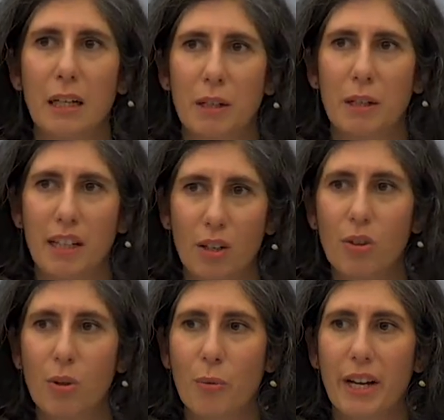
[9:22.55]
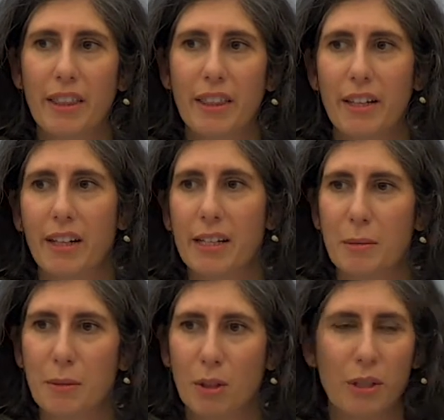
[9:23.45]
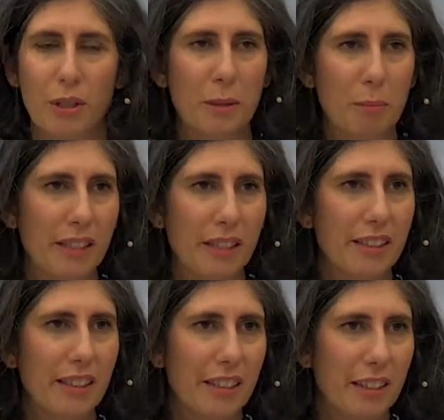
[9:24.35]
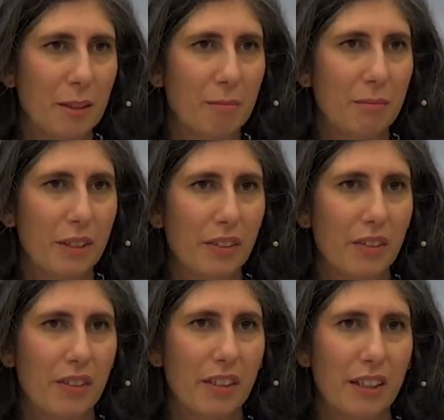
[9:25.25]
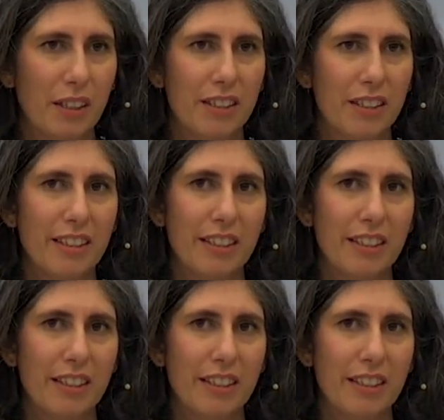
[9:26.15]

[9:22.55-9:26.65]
But along the way, there has always been um, this uh,